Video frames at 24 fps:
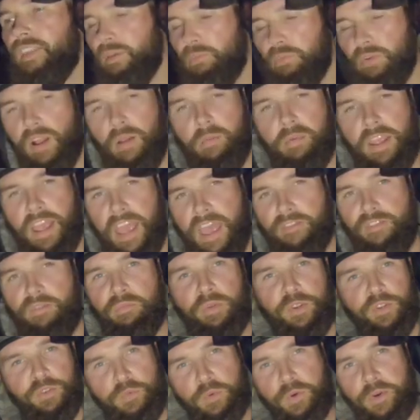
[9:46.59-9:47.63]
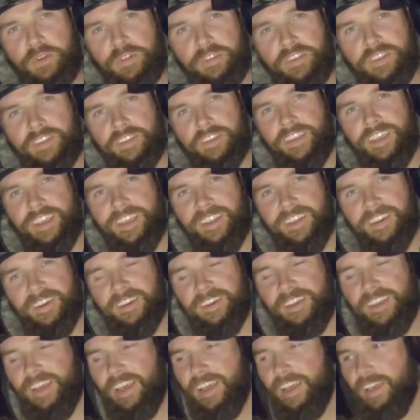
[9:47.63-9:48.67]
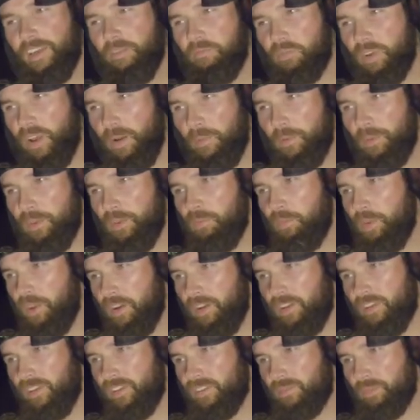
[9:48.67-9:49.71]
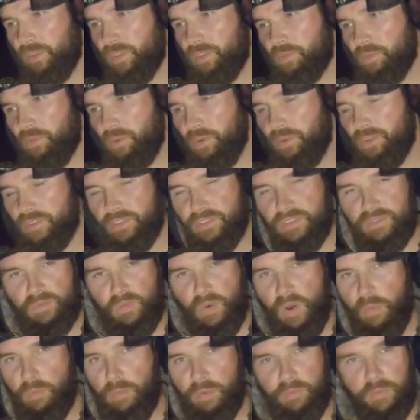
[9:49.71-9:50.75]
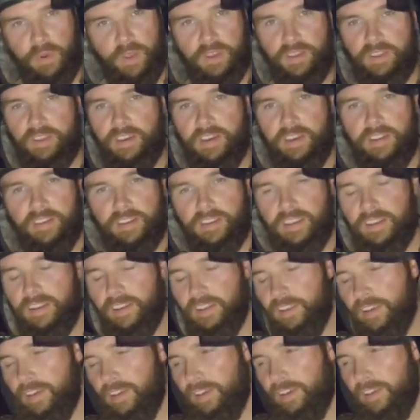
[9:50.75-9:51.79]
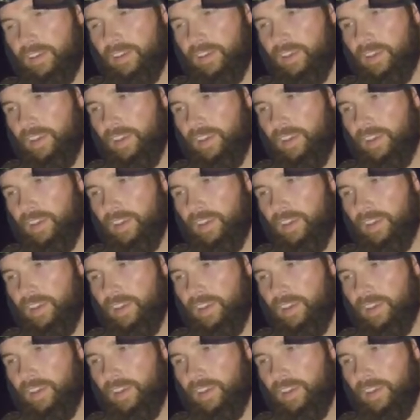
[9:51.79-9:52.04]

they probably have it much worse, you know. Probably the humidity is much worse, swamp and whatnot, and uh,